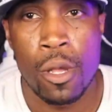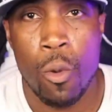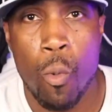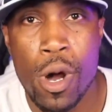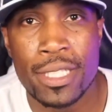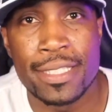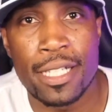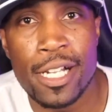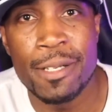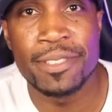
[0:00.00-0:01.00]
What's
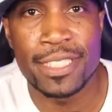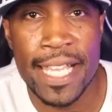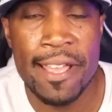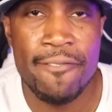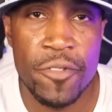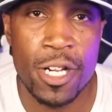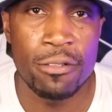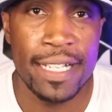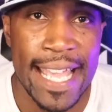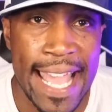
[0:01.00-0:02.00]
up, C F O
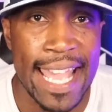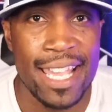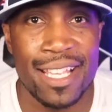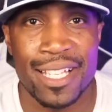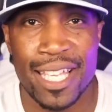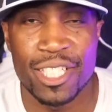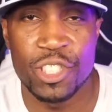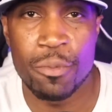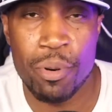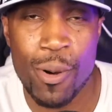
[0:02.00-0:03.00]
gang? It's
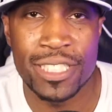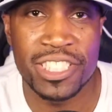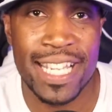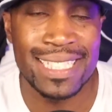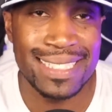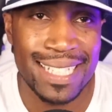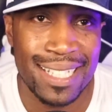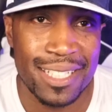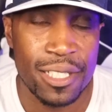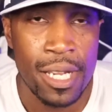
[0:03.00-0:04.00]
your boy Jay
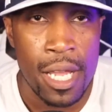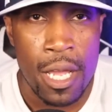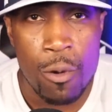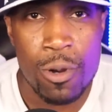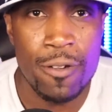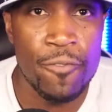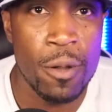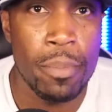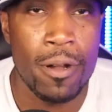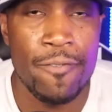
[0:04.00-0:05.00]
Tuck. Real
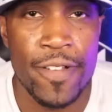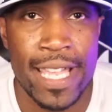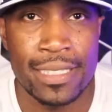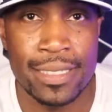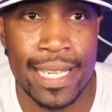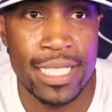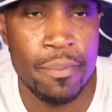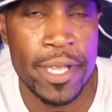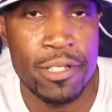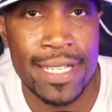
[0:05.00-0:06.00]
football fans, stand up,
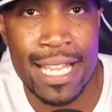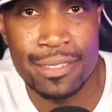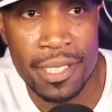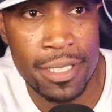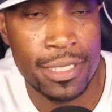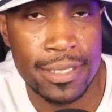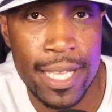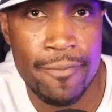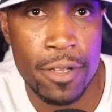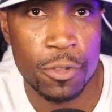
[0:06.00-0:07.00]
and you're now tuned in to C
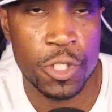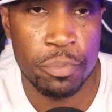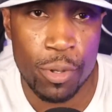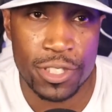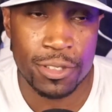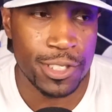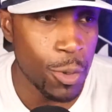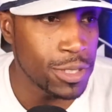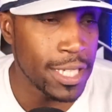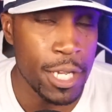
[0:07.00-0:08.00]
F O Sports. So do
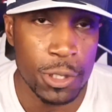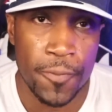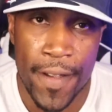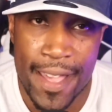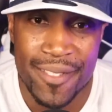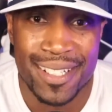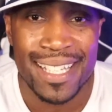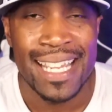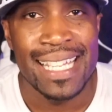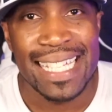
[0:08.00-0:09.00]
us a huge favor,
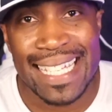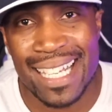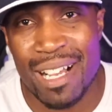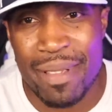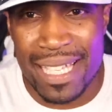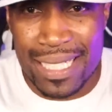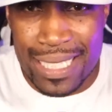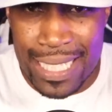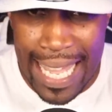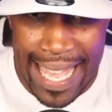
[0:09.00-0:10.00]
comment,
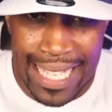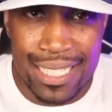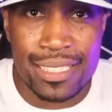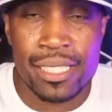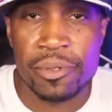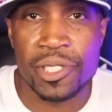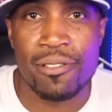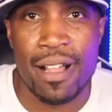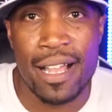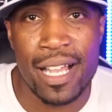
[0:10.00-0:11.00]
like,
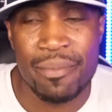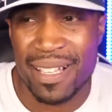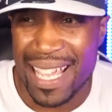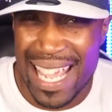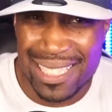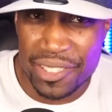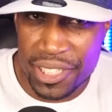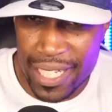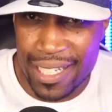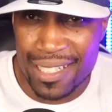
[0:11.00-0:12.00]
subscribe, and
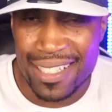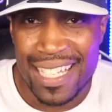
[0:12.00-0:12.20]
share,